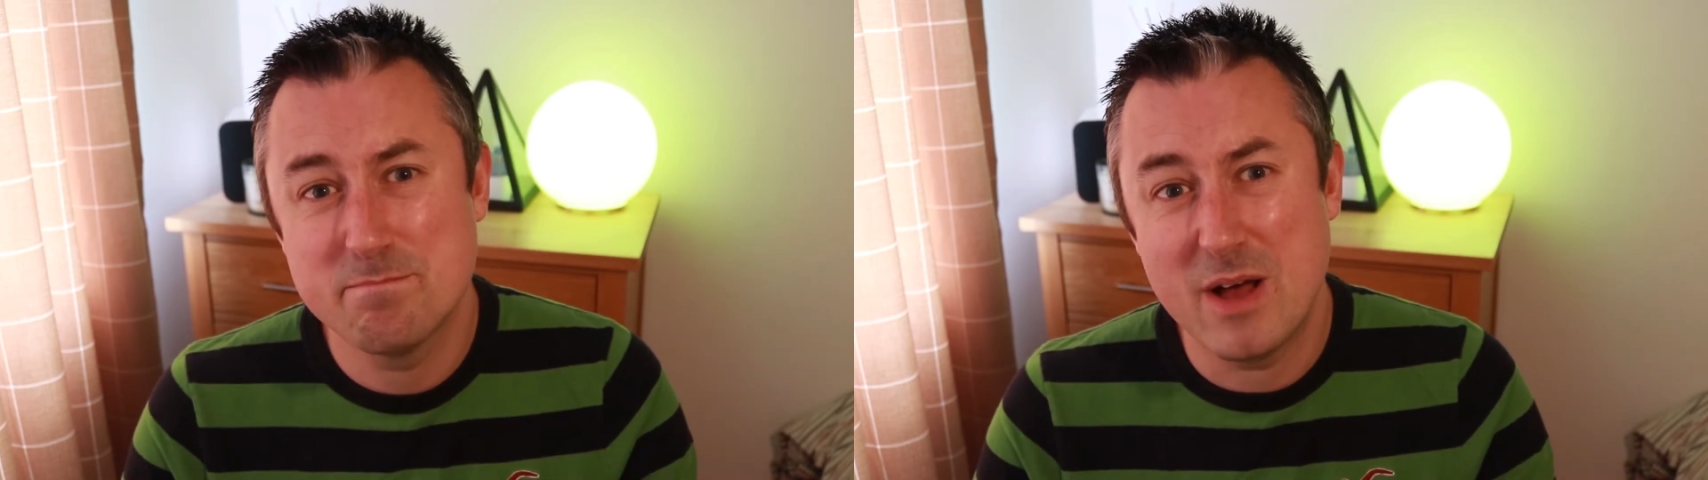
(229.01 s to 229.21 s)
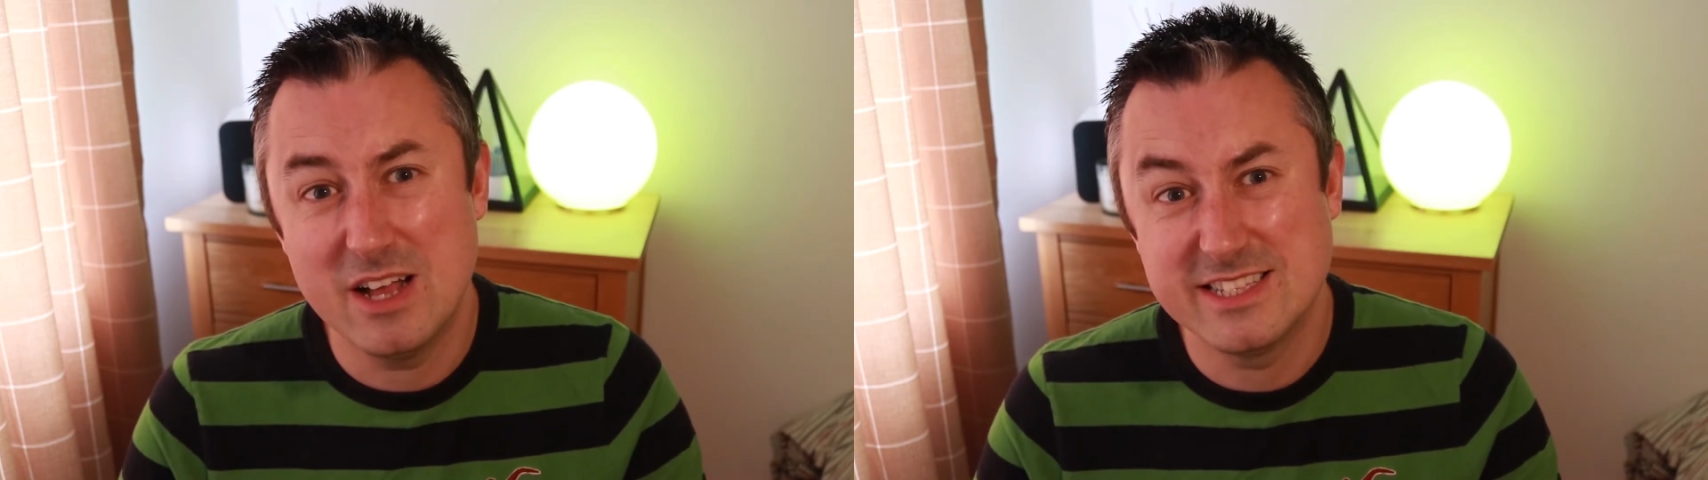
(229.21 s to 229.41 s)

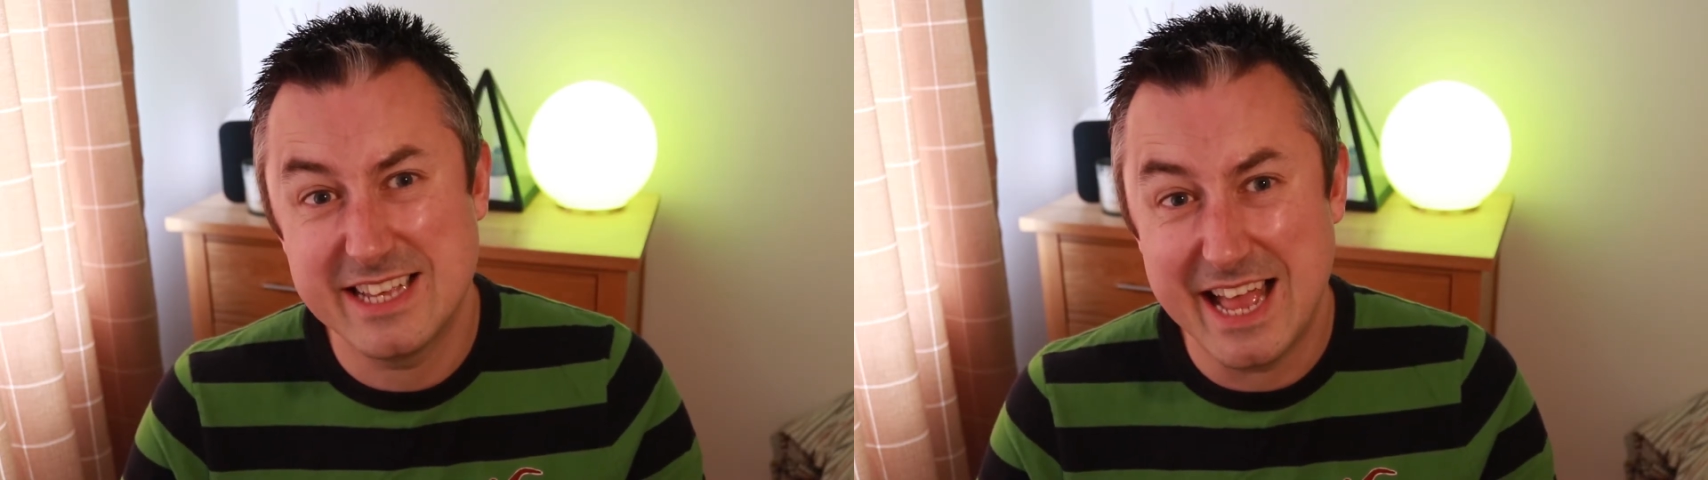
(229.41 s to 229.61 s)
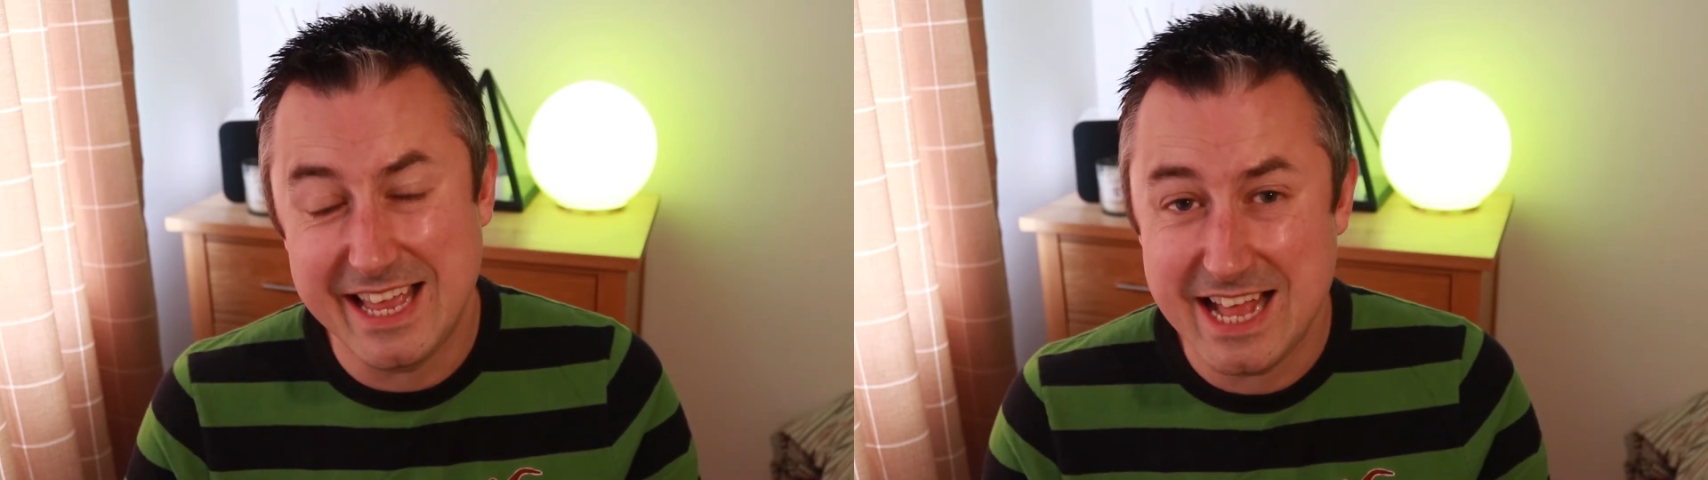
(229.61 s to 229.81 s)
but
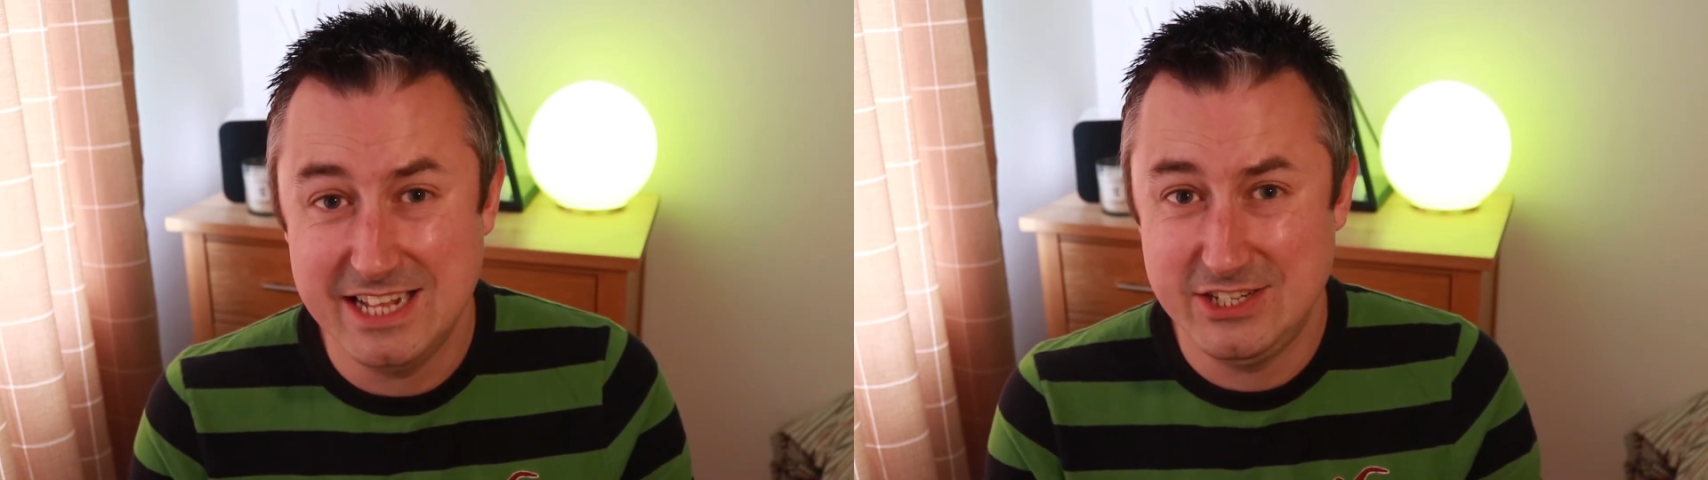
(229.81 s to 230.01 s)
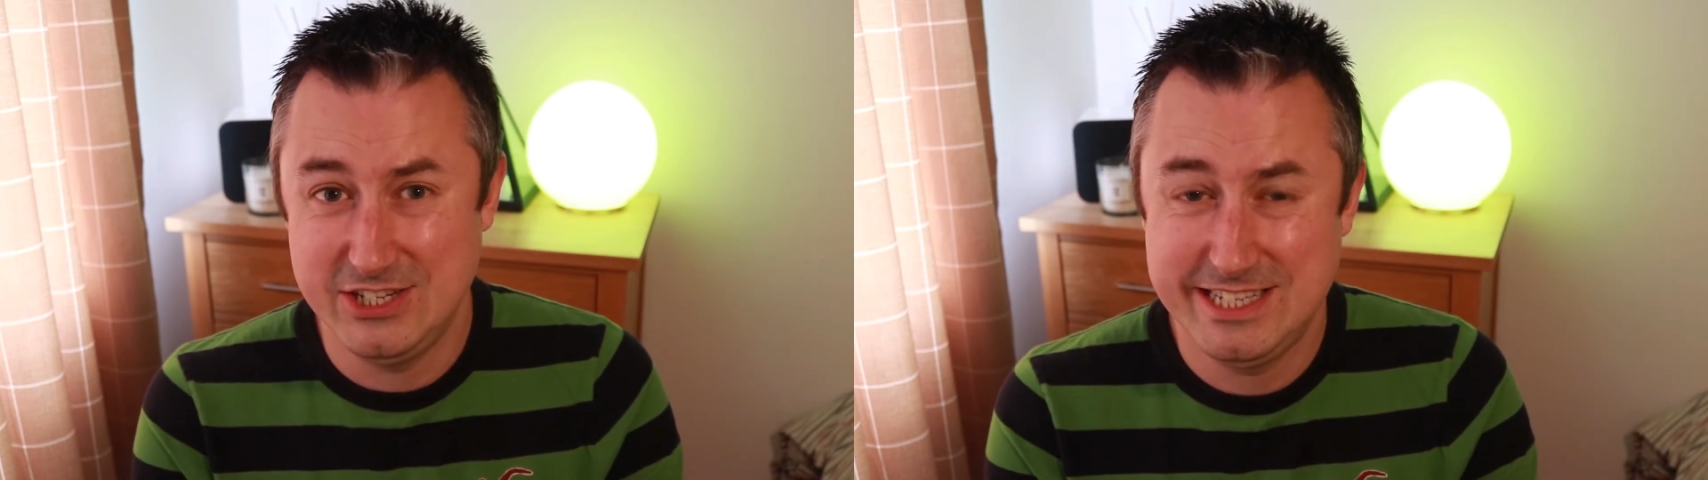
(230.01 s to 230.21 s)

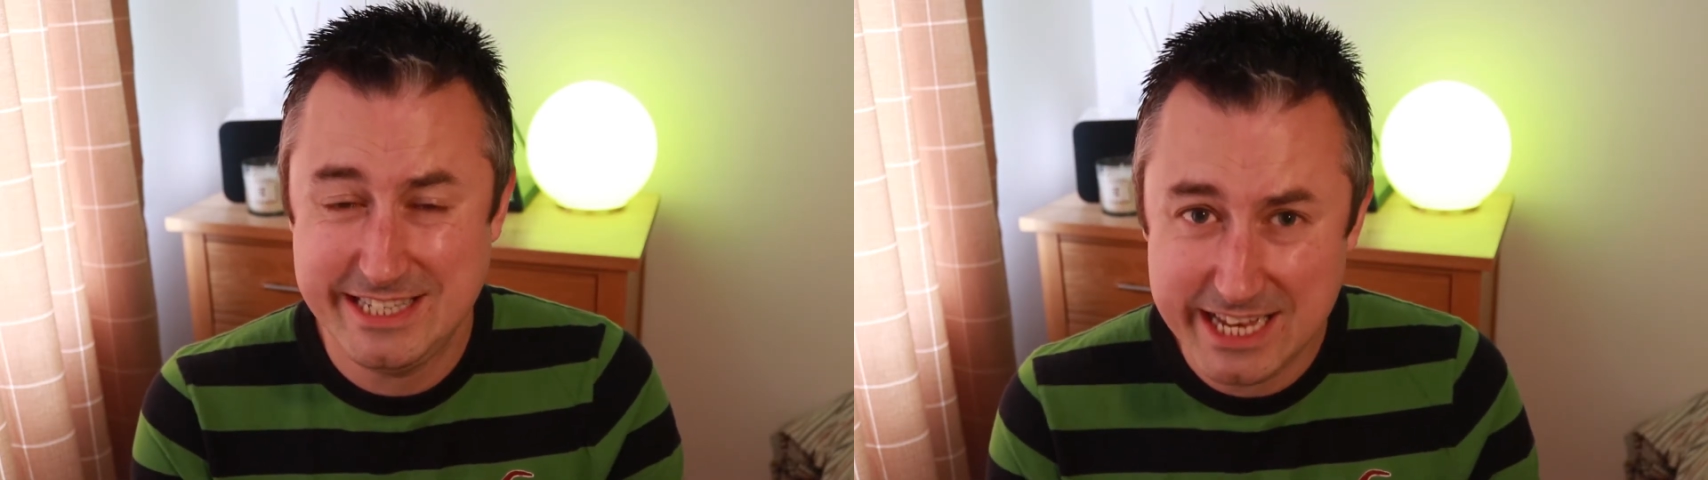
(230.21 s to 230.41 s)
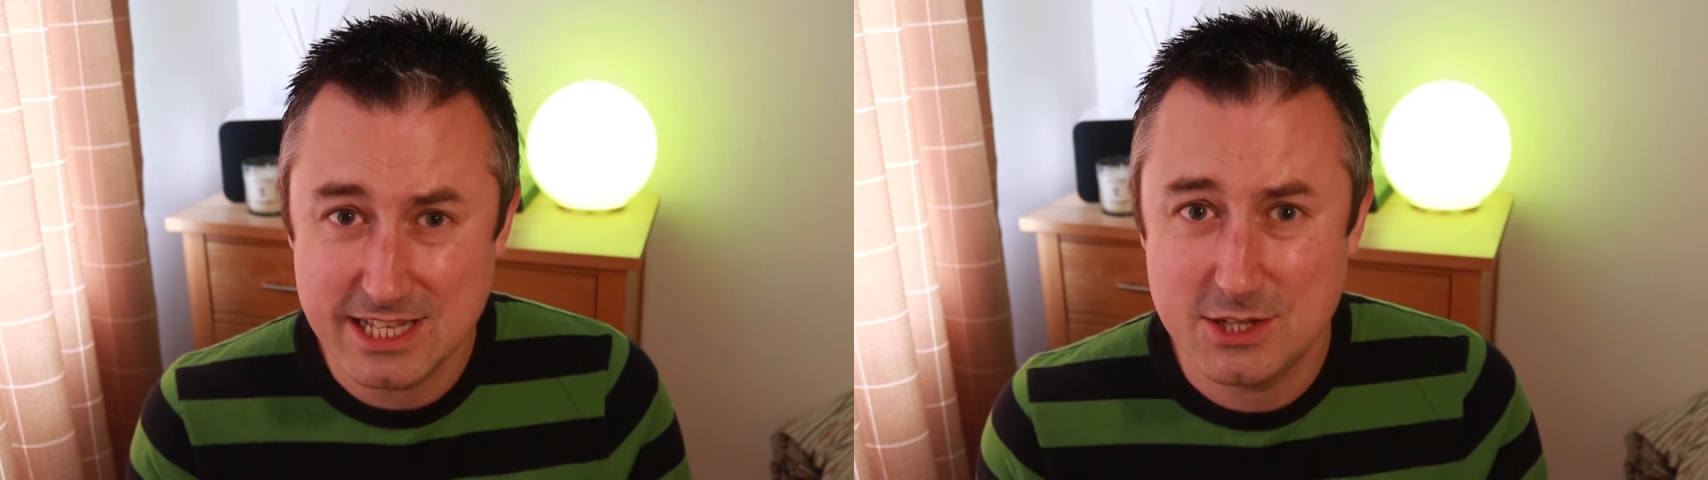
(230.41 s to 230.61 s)
again, just
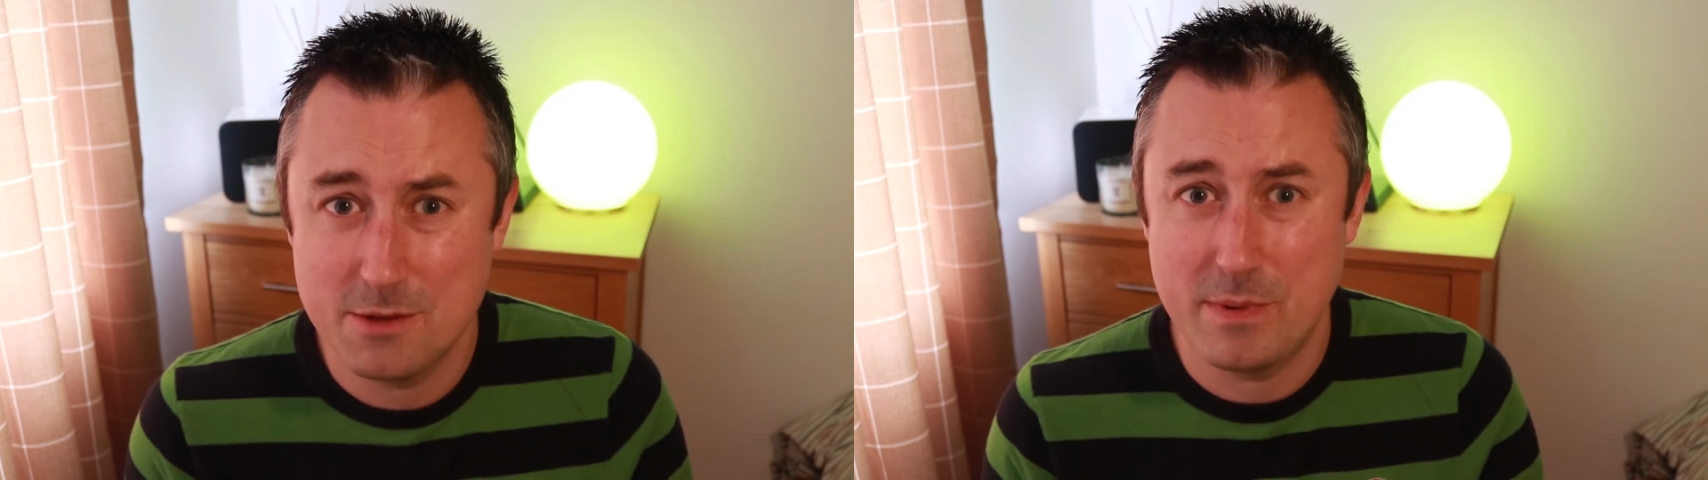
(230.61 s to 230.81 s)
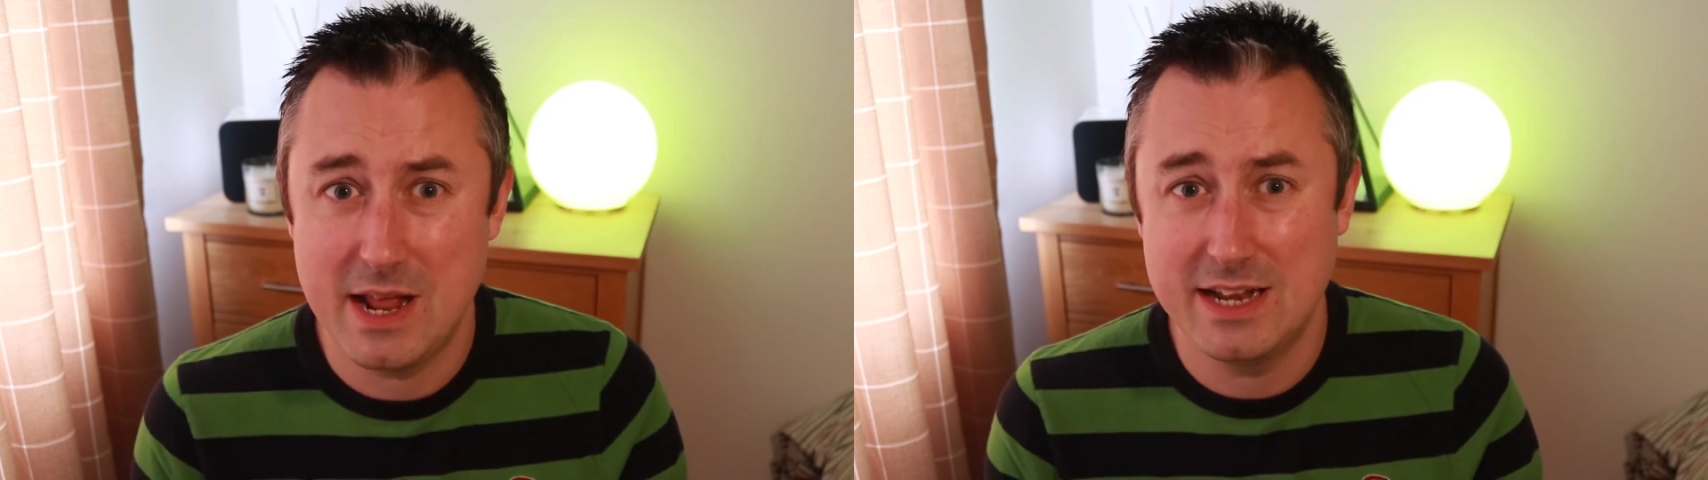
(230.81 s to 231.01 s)
sticking to
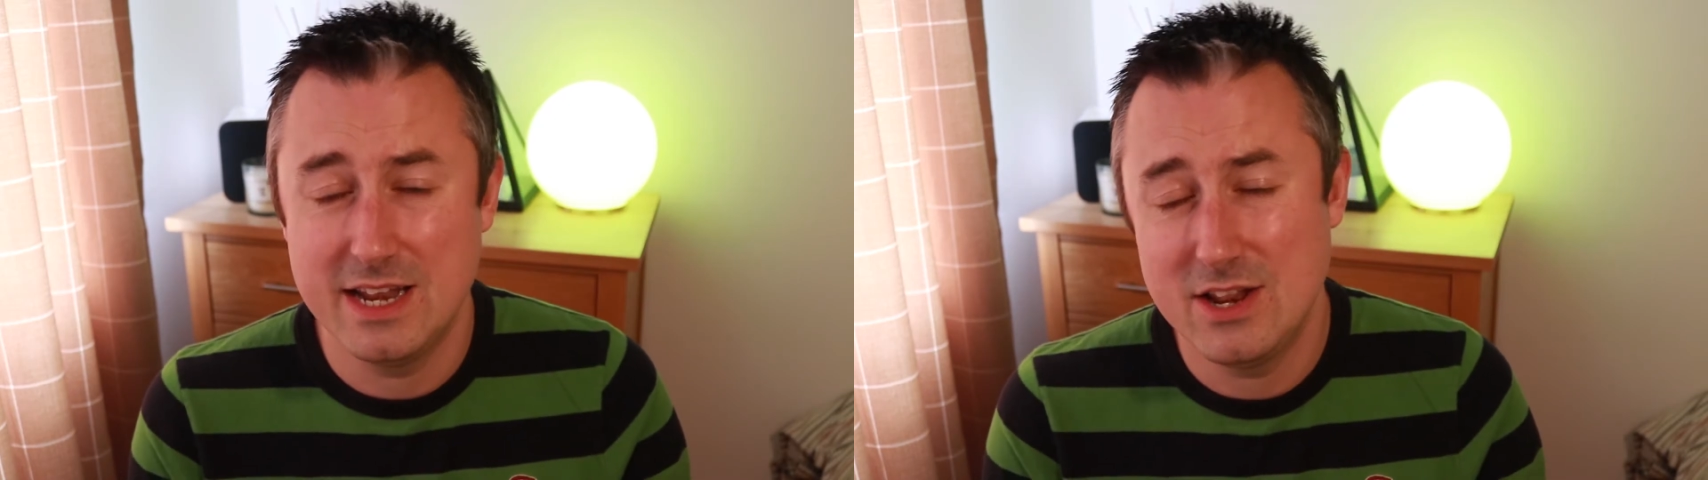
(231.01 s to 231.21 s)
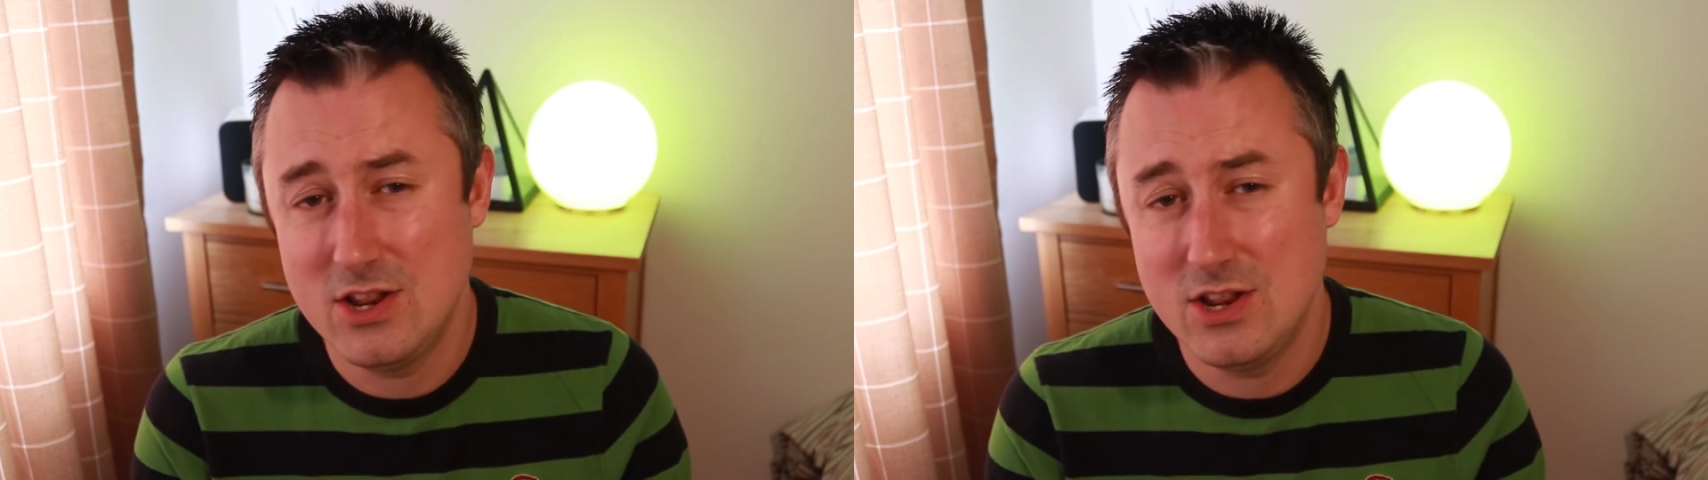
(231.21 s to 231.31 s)
the plan,